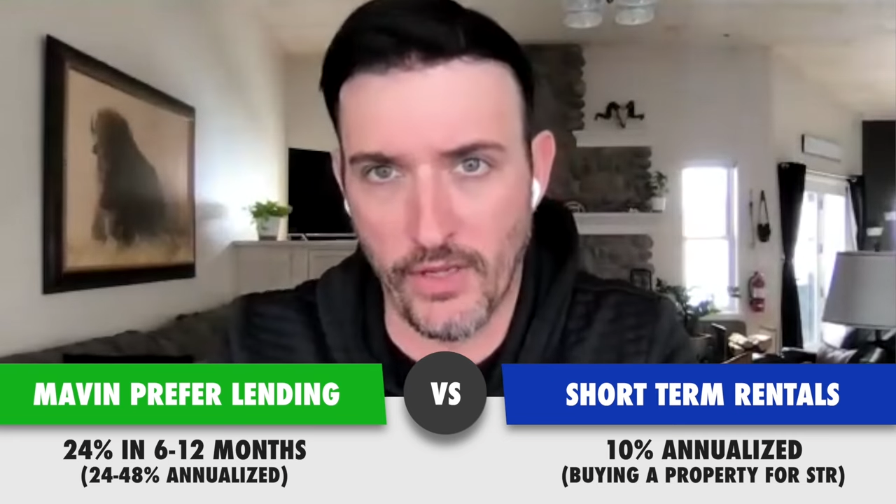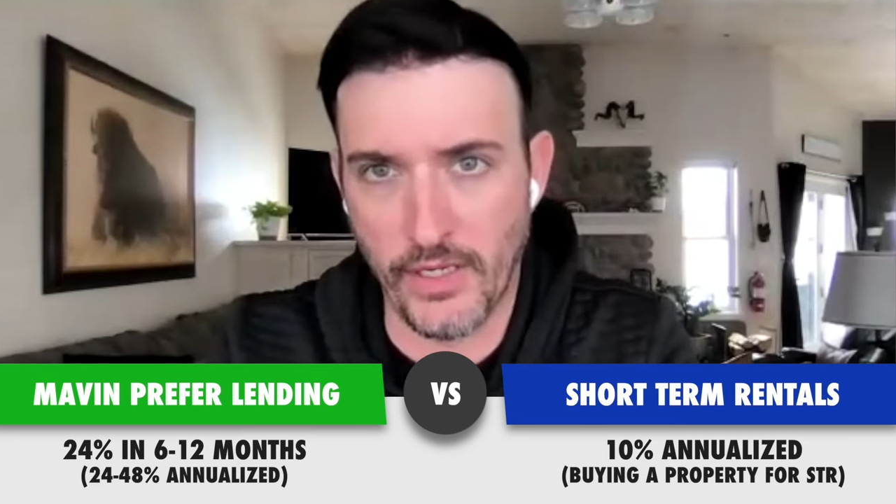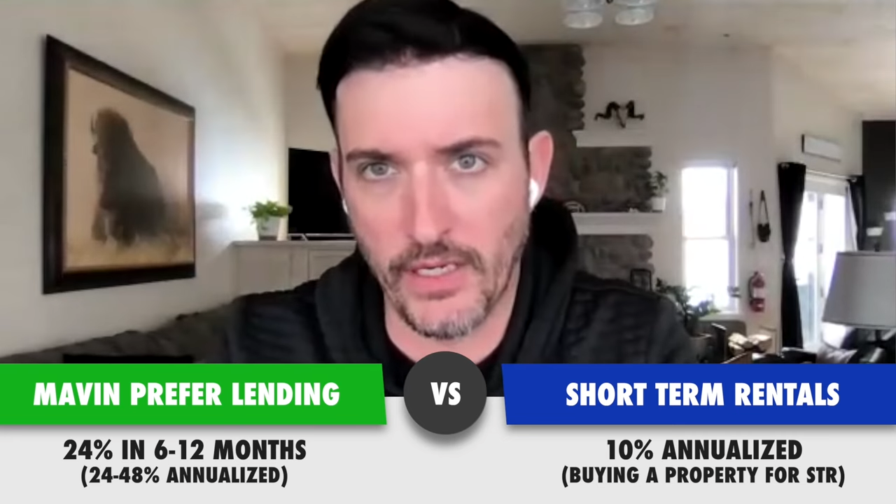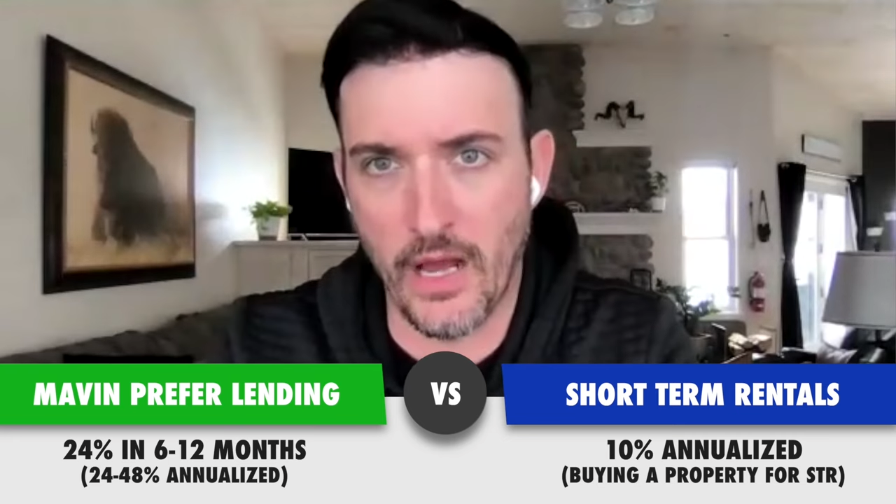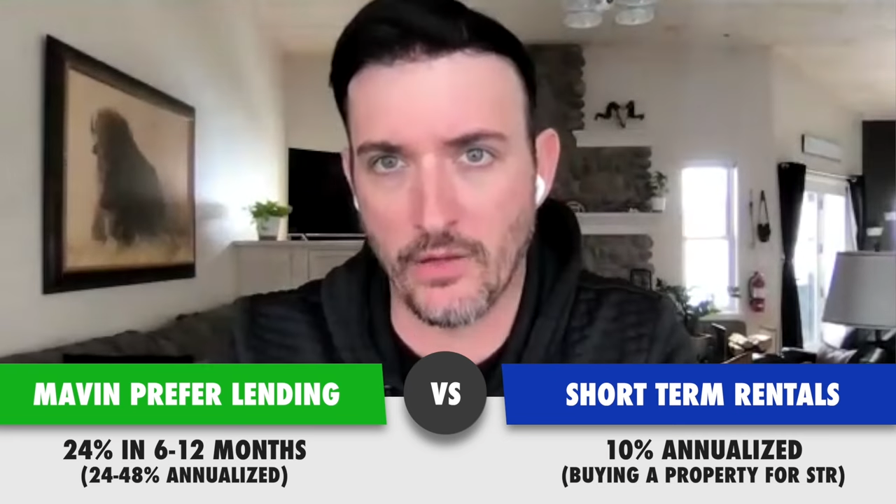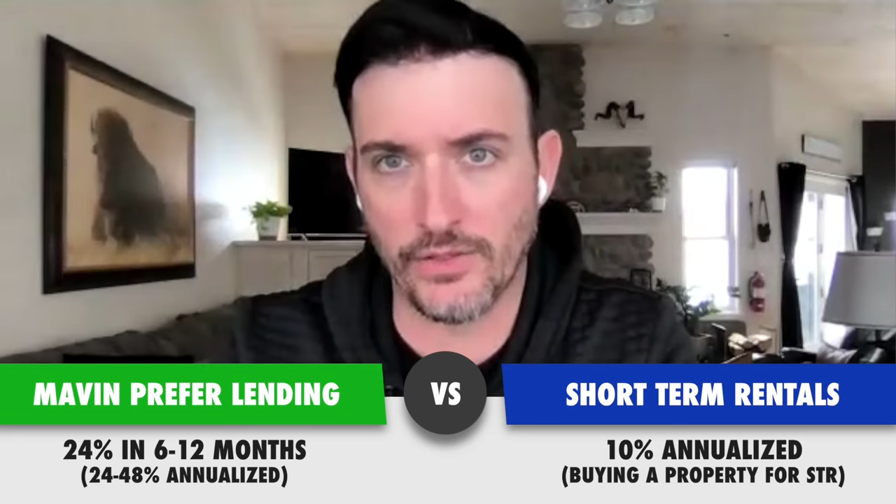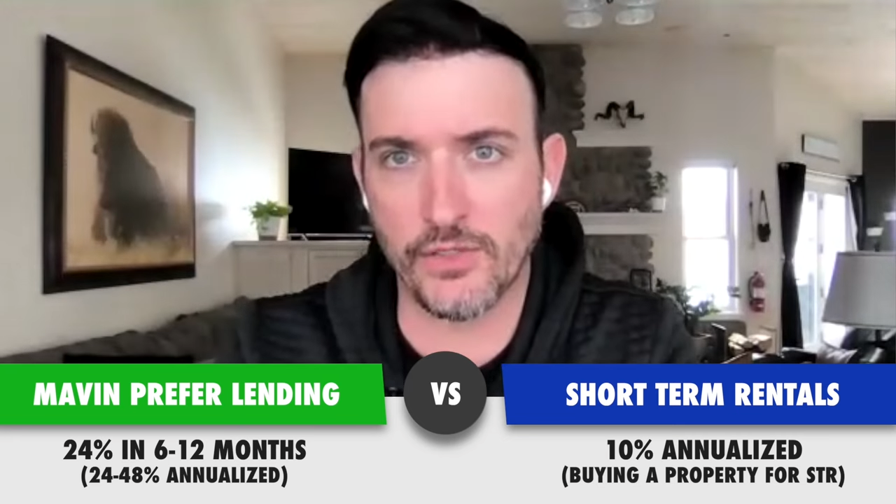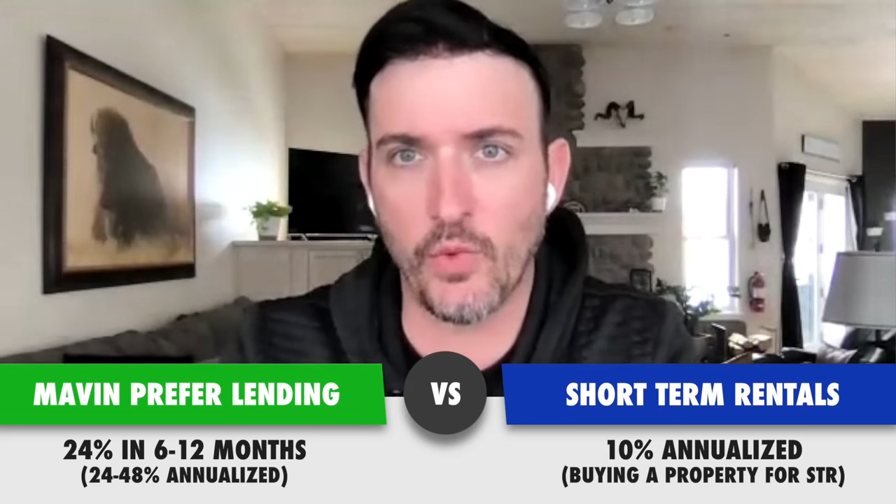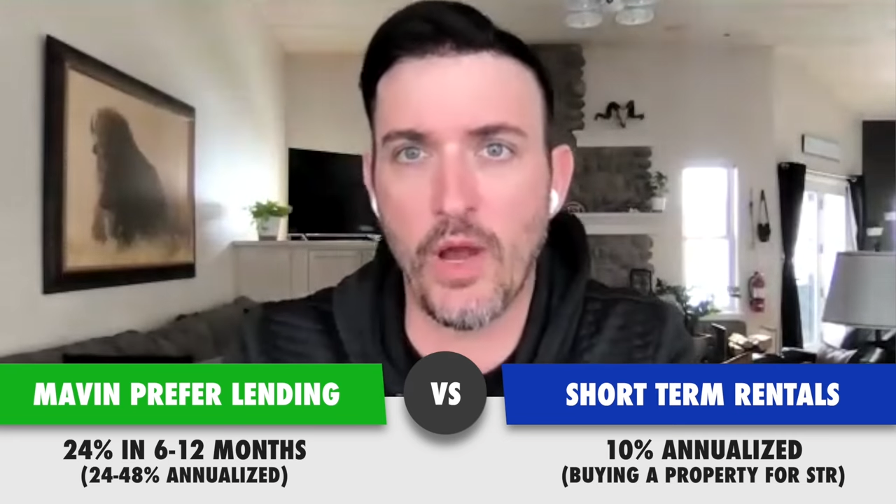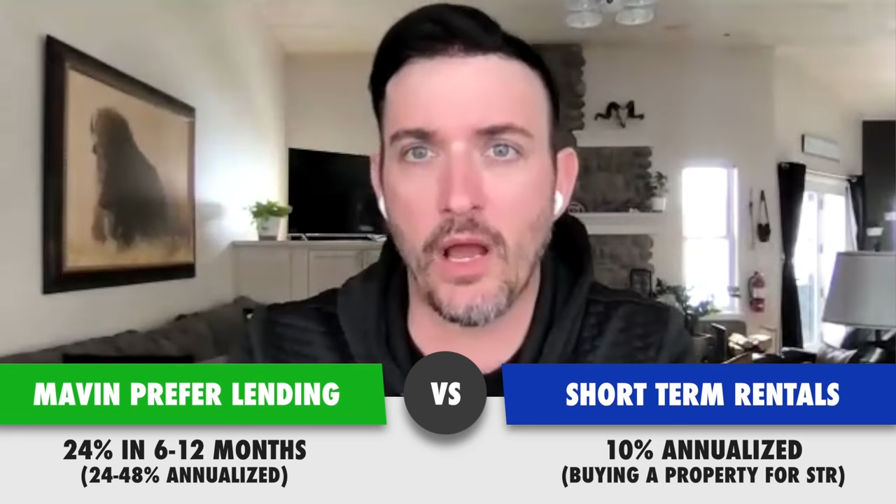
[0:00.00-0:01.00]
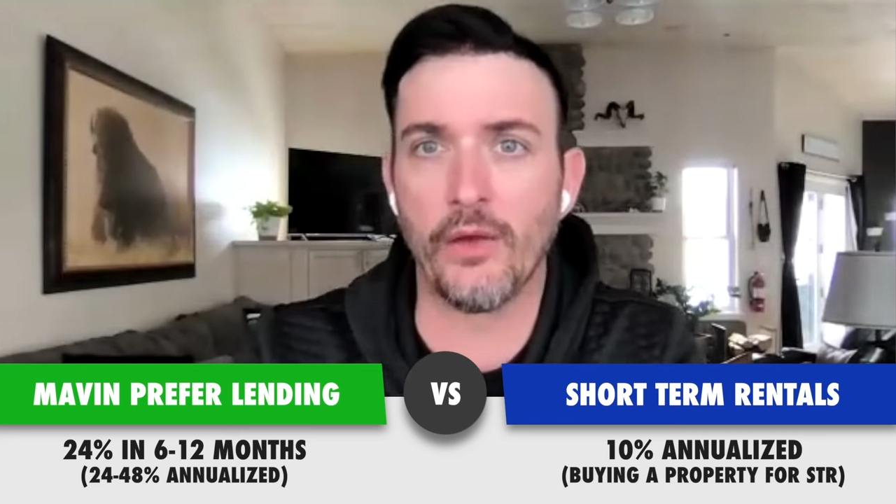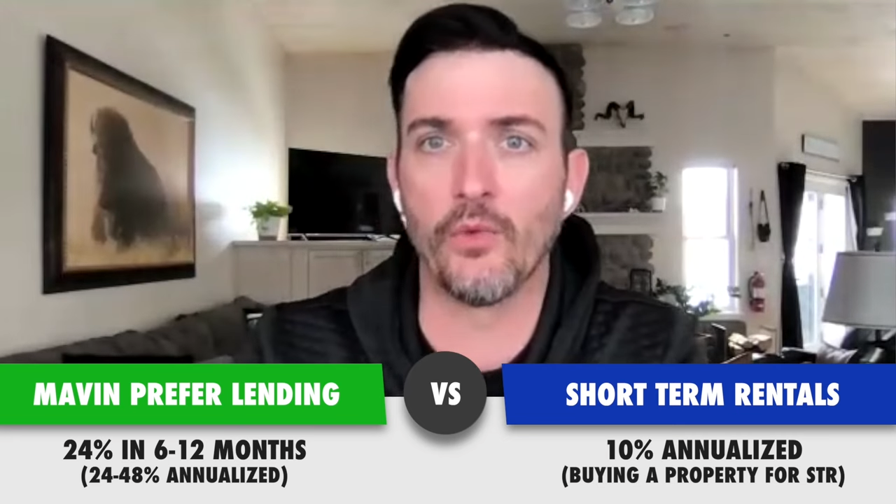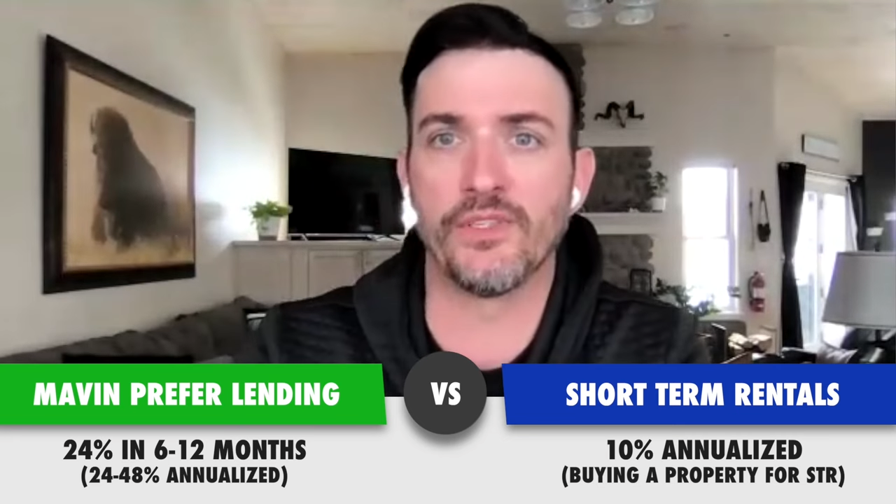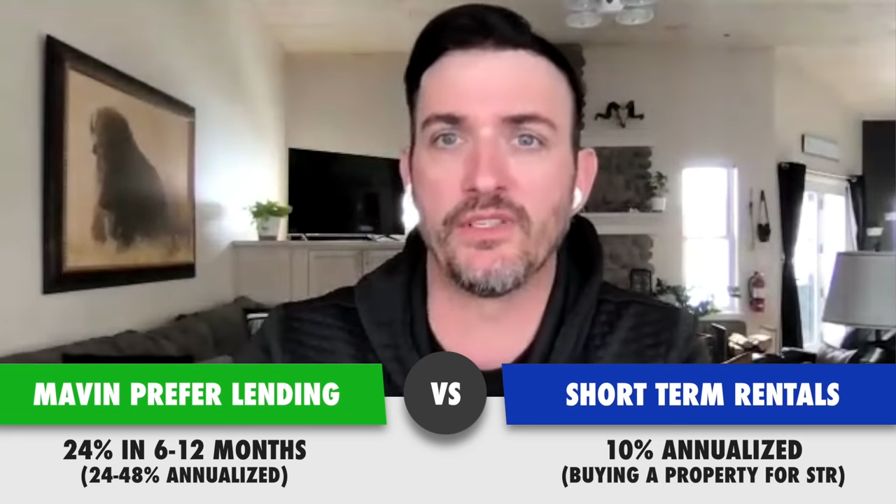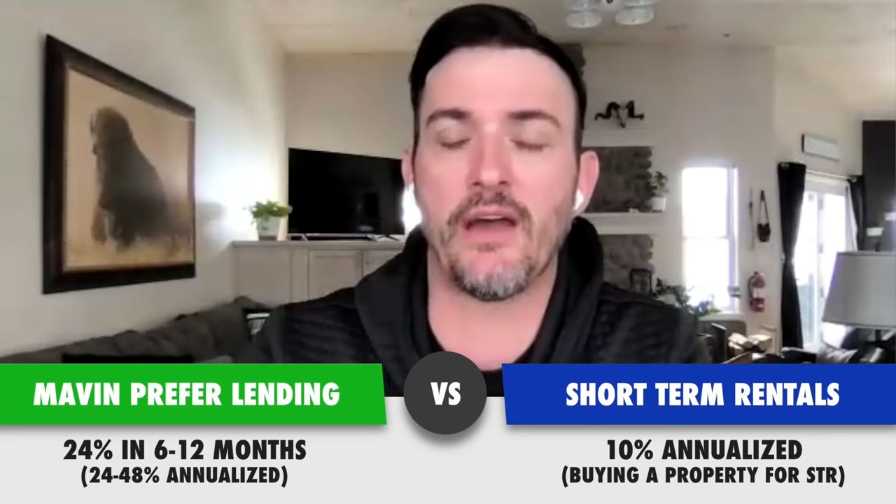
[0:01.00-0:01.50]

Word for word: a quarter million dollars as well.